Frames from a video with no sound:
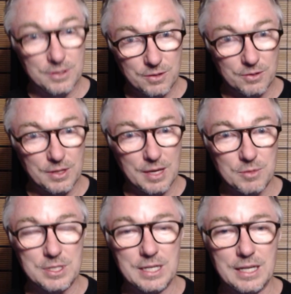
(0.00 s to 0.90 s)
through their
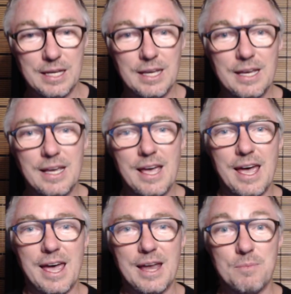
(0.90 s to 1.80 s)
music,
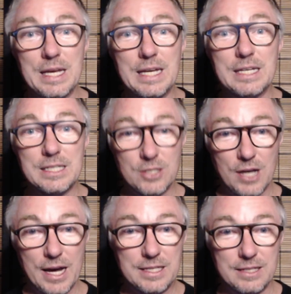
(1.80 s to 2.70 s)
and being
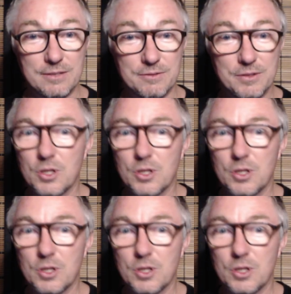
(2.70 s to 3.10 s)
decisive.